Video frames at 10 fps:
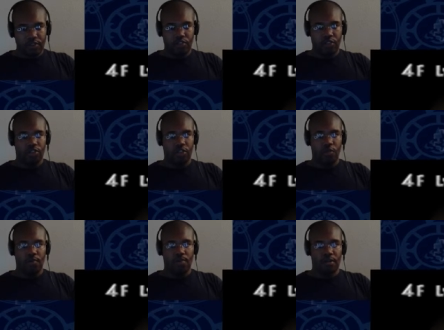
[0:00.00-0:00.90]
The
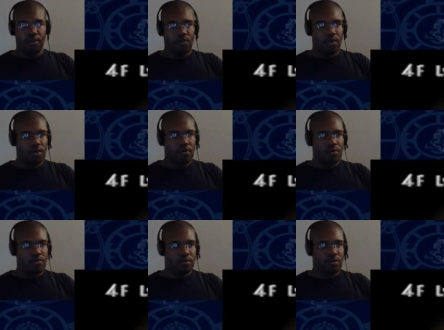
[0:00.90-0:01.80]
Chocobo
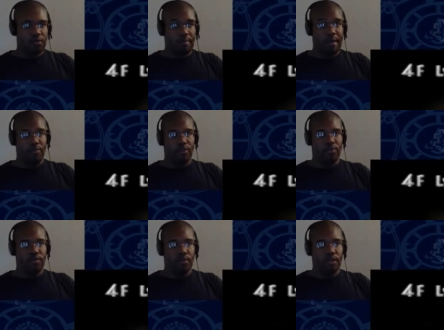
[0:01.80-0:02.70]
will remember
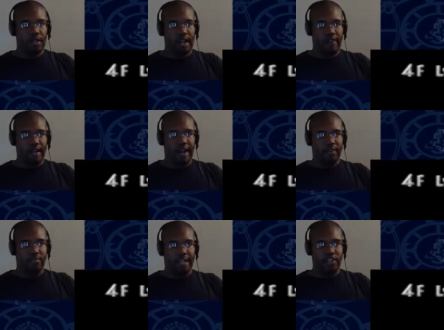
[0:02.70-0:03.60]
every
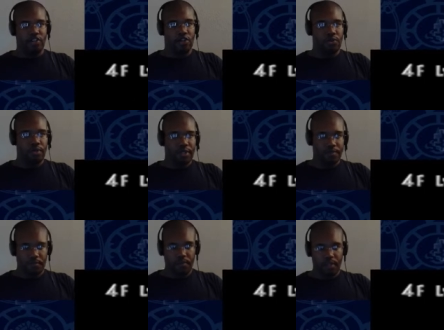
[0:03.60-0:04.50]
item that you use,
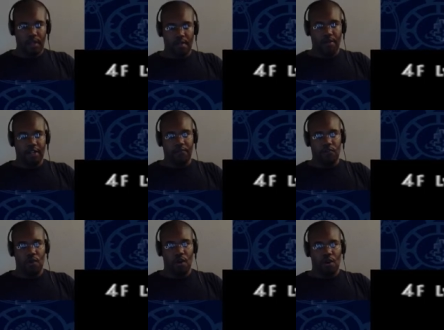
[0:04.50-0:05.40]
but if
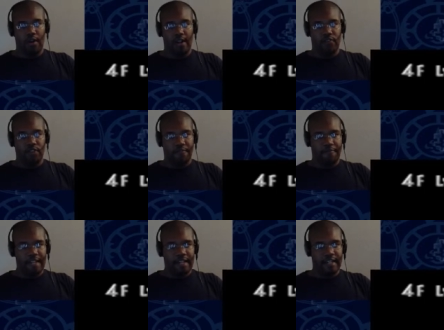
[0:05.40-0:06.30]
you are ever
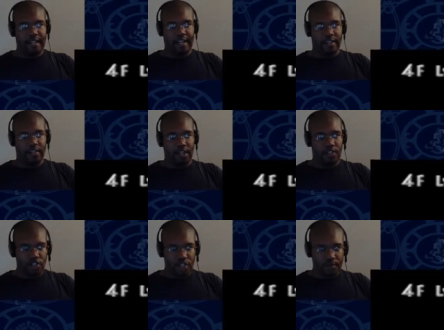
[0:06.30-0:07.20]
defeated in a
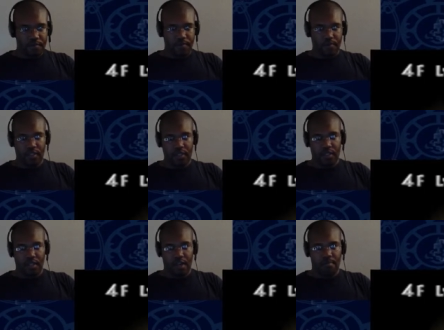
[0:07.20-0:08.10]
dungeon,
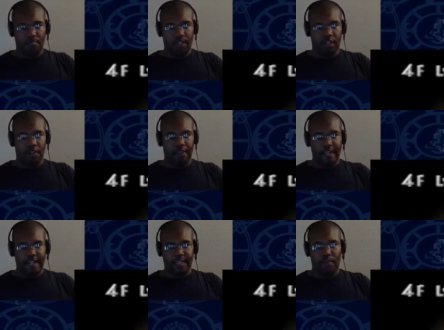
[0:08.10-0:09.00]
another thing
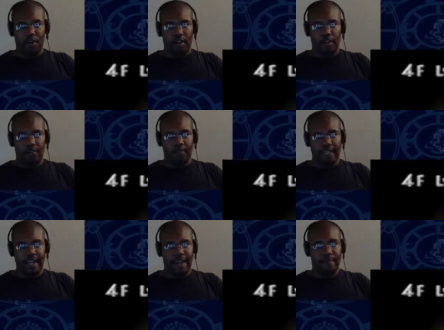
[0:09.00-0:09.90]
that's part of the
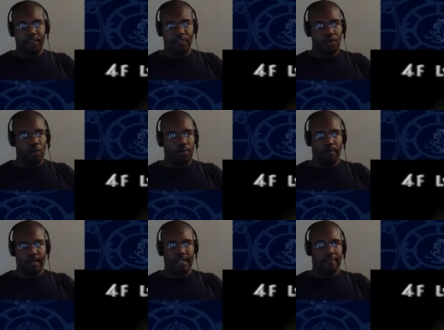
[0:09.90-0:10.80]
game's pseudo
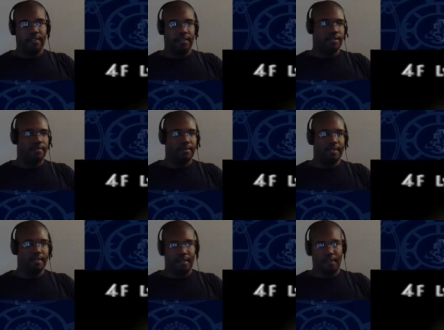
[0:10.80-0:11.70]
permadeath system
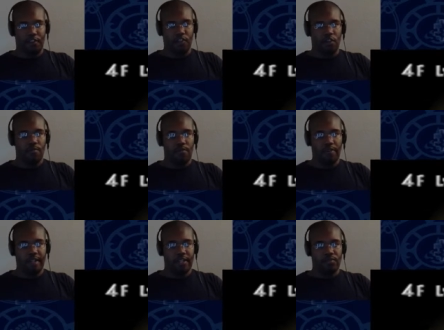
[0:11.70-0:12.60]
is the Chocobo
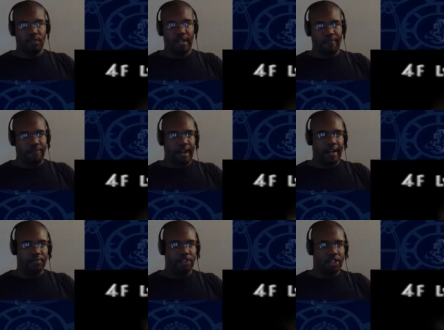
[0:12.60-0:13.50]
forgets what every
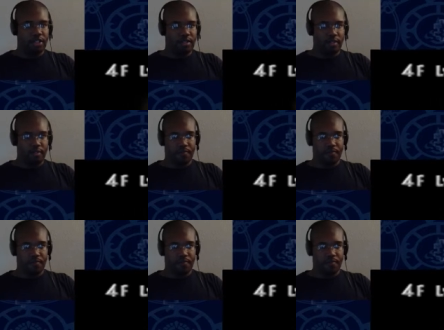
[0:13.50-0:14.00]
item does,